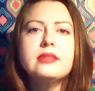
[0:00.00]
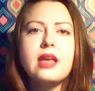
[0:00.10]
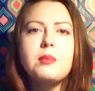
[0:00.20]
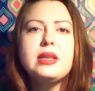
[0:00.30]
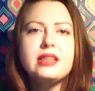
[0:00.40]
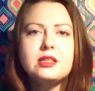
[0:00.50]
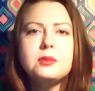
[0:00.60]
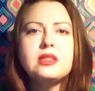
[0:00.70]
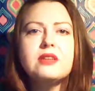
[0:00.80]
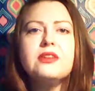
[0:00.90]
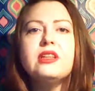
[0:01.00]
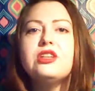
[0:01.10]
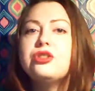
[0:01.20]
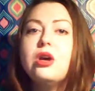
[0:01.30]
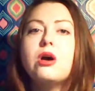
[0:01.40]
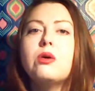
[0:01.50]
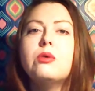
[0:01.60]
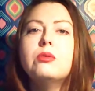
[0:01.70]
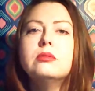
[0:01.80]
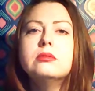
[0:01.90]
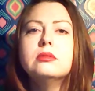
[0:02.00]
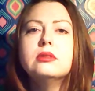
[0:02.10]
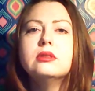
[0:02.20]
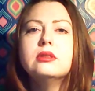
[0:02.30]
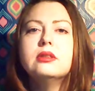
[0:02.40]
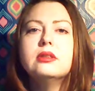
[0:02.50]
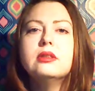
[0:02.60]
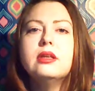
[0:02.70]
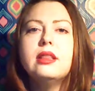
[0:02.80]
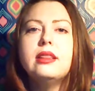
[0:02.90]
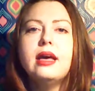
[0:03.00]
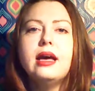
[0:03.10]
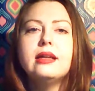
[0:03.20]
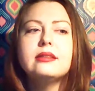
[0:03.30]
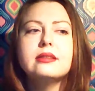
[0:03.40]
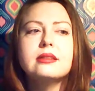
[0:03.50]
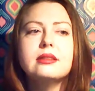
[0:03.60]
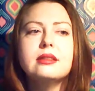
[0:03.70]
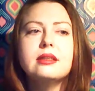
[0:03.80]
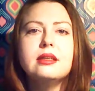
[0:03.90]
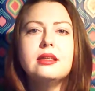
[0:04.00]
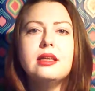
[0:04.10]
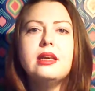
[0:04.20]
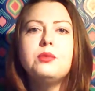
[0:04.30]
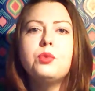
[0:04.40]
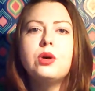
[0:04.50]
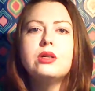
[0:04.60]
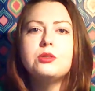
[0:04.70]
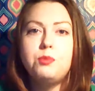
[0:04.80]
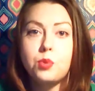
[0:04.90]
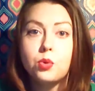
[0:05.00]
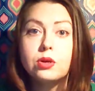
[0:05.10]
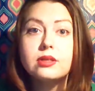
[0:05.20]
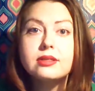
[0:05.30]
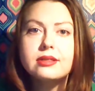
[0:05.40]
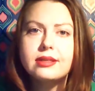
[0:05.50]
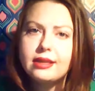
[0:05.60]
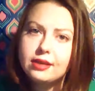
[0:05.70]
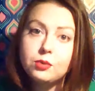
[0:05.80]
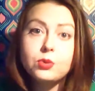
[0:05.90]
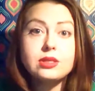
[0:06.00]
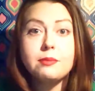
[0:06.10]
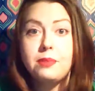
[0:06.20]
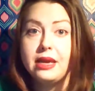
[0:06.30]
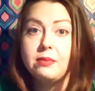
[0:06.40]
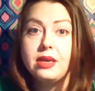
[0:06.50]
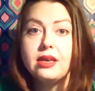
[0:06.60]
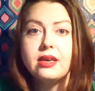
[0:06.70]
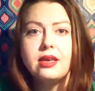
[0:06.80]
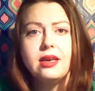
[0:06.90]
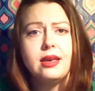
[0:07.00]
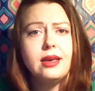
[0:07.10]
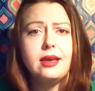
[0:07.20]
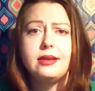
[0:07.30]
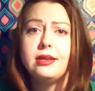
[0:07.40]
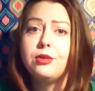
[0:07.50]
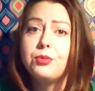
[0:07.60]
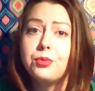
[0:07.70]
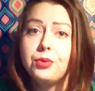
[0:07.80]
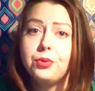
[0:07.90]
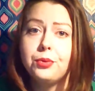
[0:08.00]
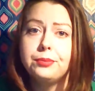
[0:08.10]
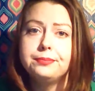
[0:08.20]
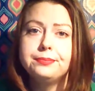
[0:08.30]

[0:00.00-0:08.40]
I mean, they specifically show that it was born, it was a baby, and it grew.